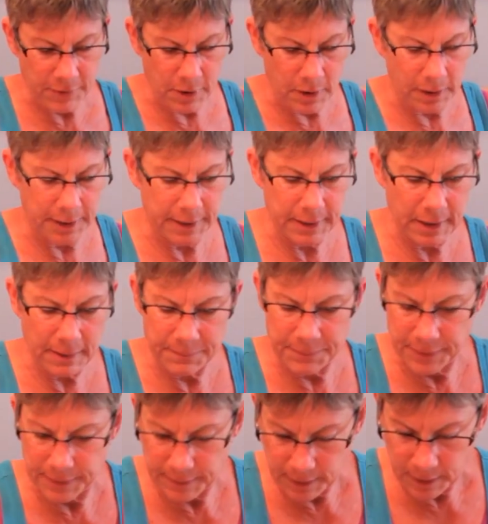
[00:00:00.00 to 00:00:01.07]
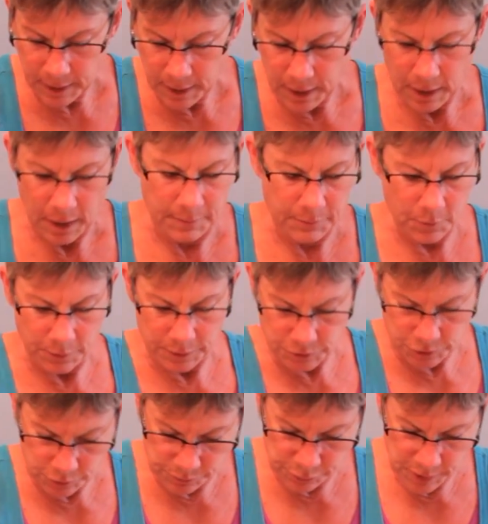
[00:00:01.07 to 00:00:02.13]
it all laid up, I'm going
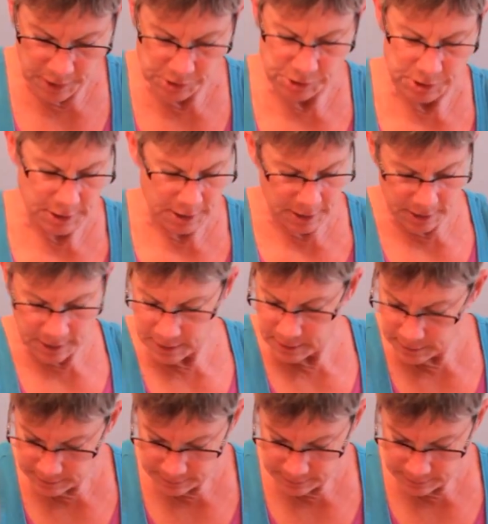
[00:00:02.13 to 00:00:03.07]
to brush it in